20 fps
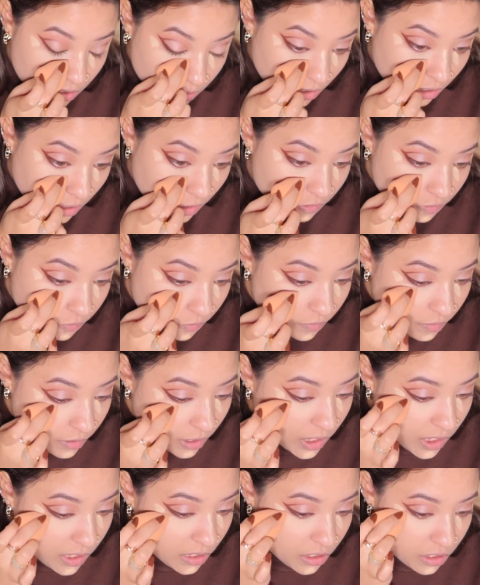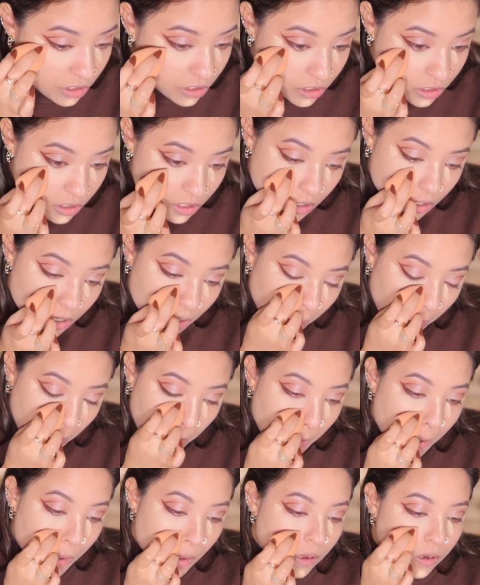the coverage
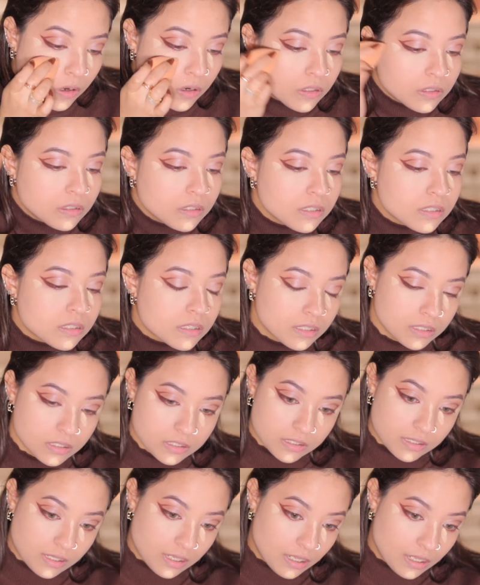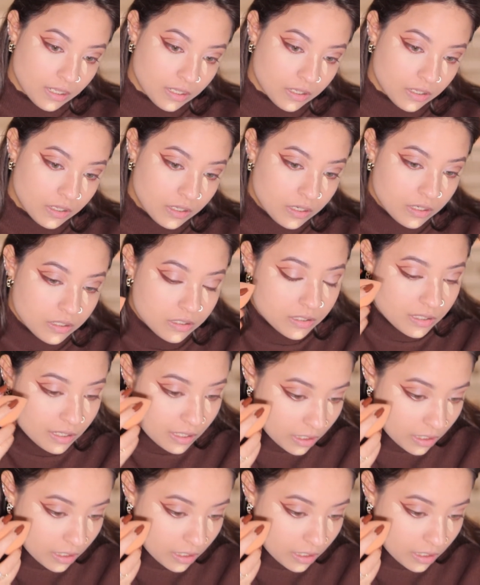on this concealer. It's